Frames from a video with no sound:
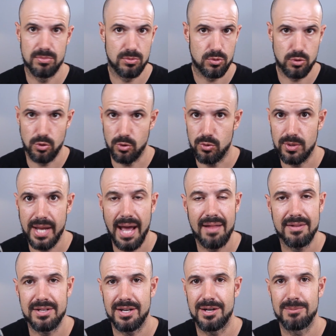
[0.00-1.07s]
Google
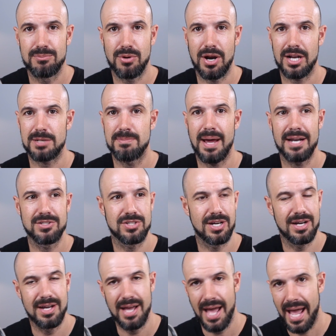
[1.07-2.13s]
Calendar product manager,
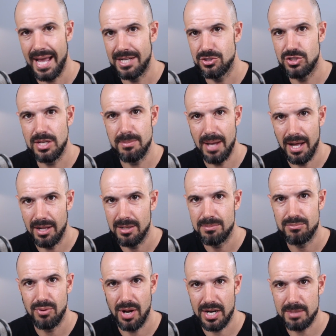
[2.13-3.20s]
a Gmail
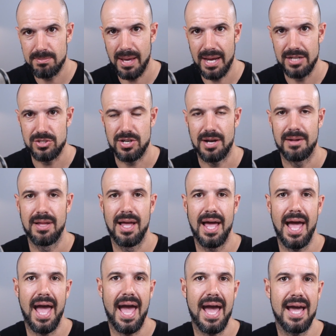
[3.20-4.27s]
product manager.
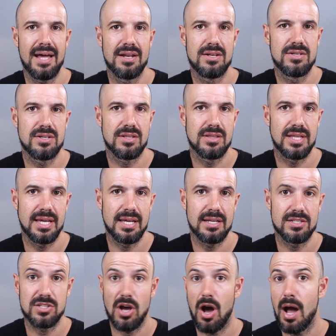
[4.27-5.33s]
And the
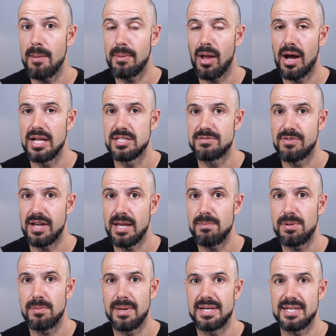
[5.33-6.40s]
timelines for
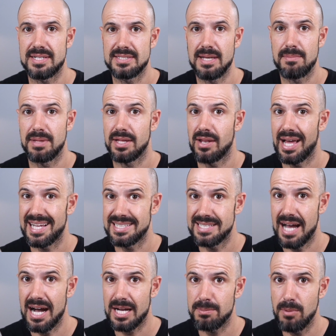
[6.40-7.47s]
implementing something like
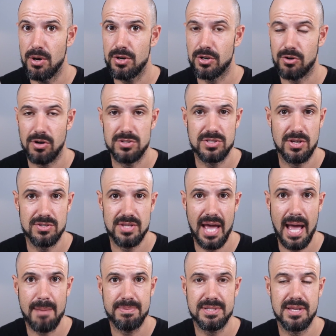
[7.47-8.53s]
dark mode across those
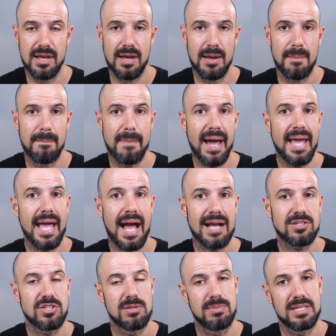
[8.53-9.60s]
apps may
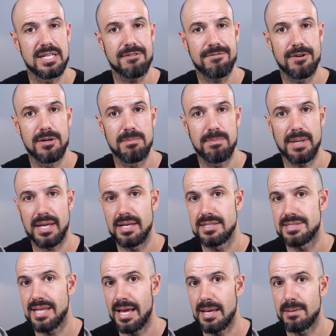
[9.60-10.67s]
actually be different because
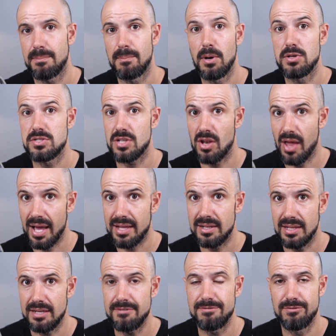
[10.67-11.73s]
they most
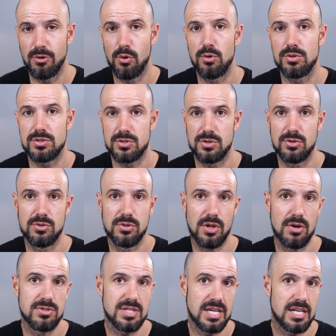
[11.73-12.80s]
likely fall to
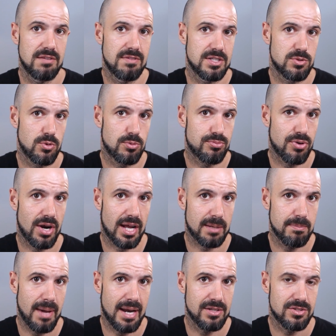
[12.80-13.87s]
those individual product
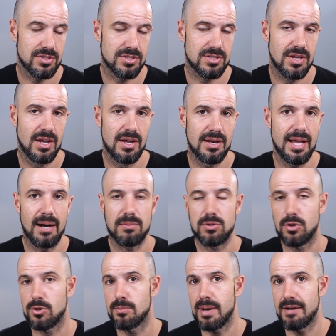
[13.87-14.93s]
managers. Now,
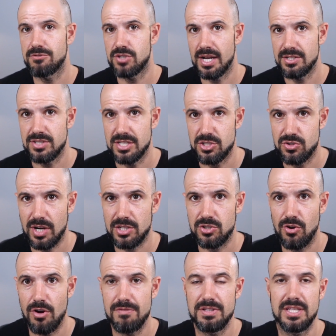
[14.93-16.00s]
Google may have changed their structure
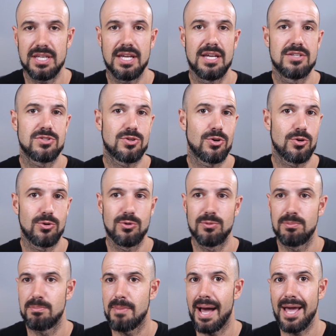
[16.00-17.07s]
over the years. Google
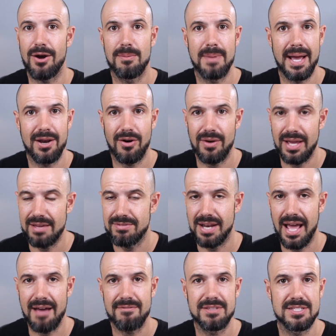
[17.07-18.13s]
may or may not even
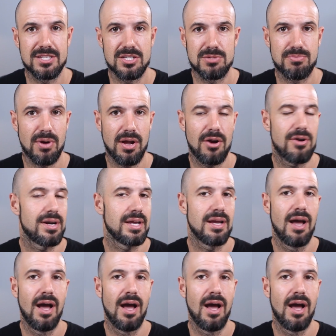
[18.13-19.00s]
have this as a priority.